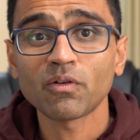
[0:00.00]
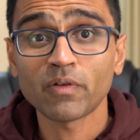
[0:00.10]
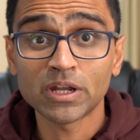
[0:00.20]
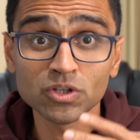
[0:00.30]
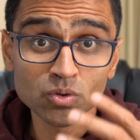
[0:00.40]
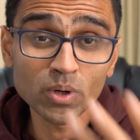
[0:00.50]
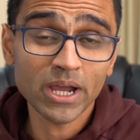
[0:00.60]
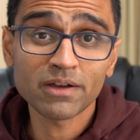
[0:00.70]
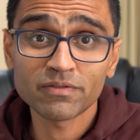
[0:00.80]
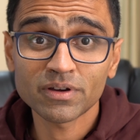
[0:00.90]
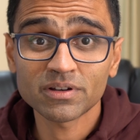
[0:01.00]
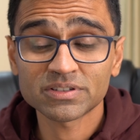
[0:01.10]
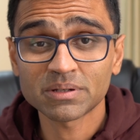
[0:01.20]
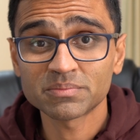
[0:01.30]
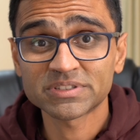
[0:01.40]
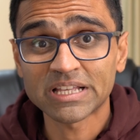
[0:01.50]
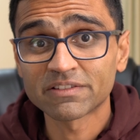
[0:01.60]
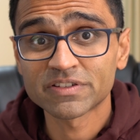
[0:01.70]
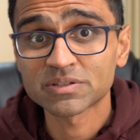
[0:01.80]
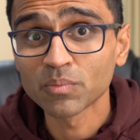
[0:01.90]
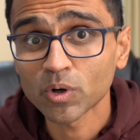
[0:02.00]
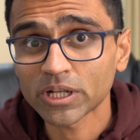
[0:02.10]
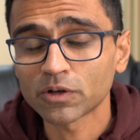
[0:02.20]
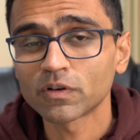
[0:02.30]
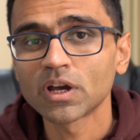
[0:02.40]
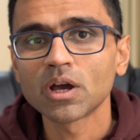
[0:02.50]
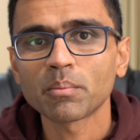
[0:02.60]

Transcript: when you have some selfish motive,